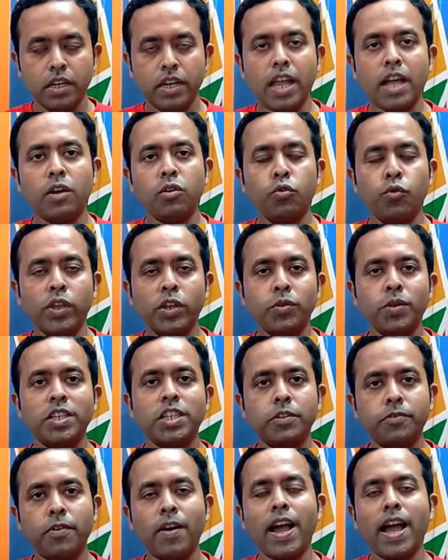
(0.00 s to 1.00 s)
Now when we
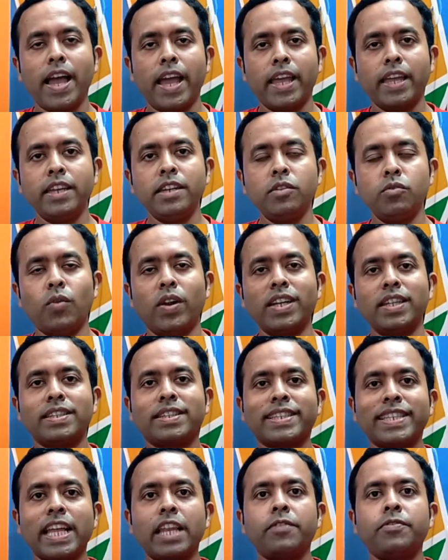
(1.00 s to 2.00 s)
define what is
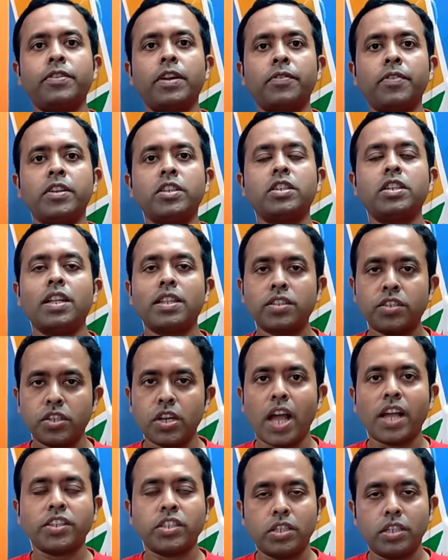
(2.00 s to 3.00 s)
self-referential
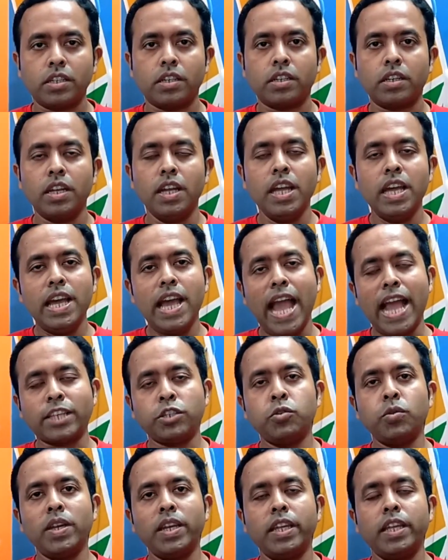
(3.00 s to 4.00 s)
structure,
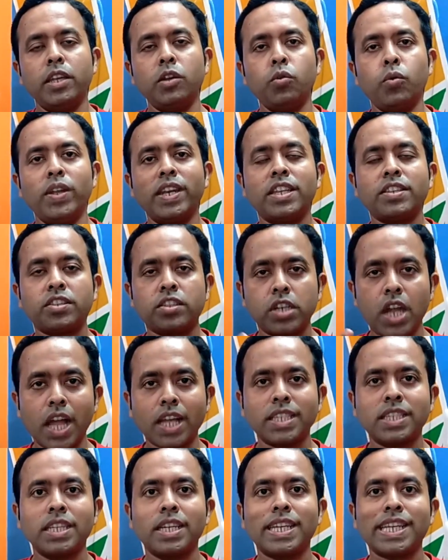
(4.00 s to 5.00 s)
actually when a
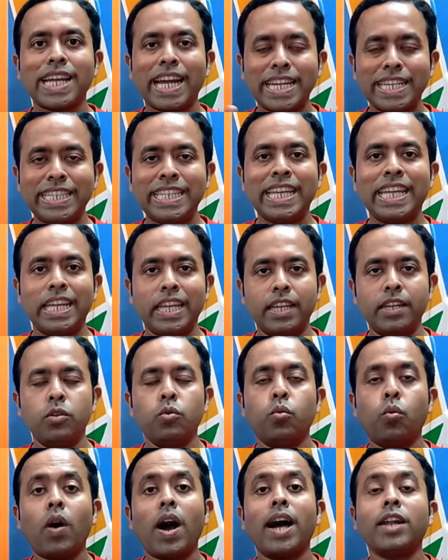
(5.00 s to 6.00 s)
structure contains
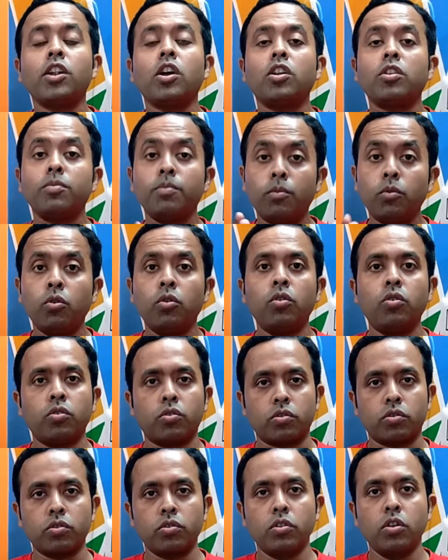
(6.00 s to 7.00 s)
one or more
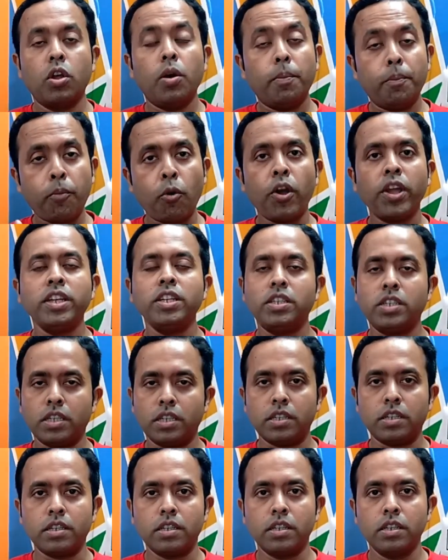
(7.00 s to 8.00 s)

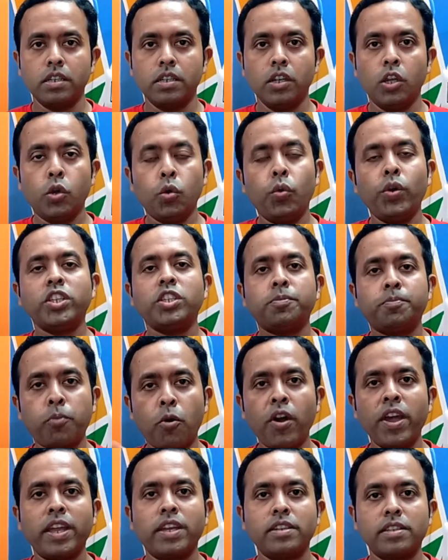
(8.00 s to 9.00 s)
pointer which
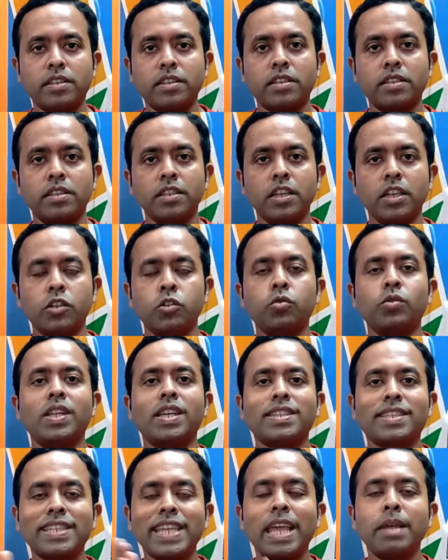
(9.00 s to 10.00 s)
points to the
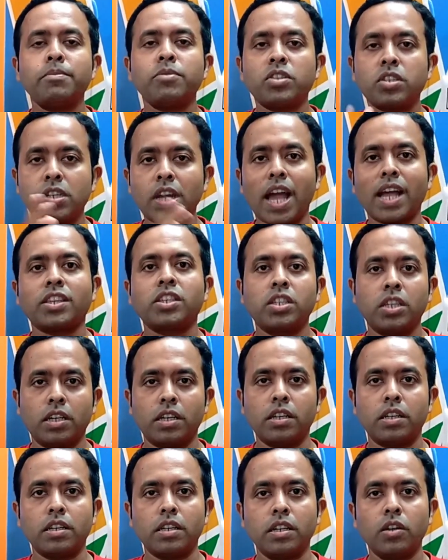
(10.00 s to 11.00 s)
same
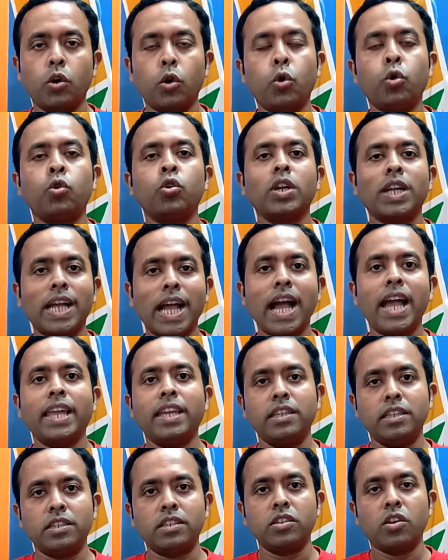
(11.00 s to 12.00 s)
structure own
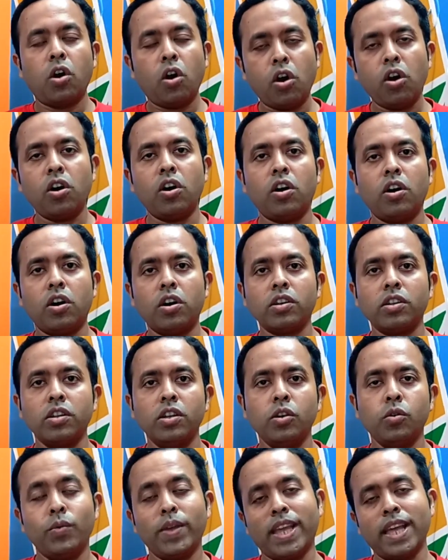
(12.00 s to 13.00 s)
kind, or
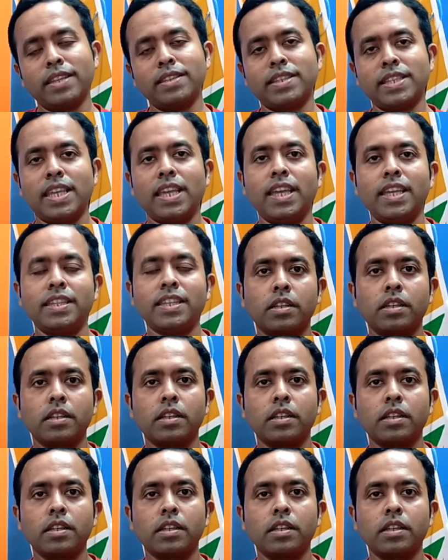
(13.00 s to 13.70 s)
we can say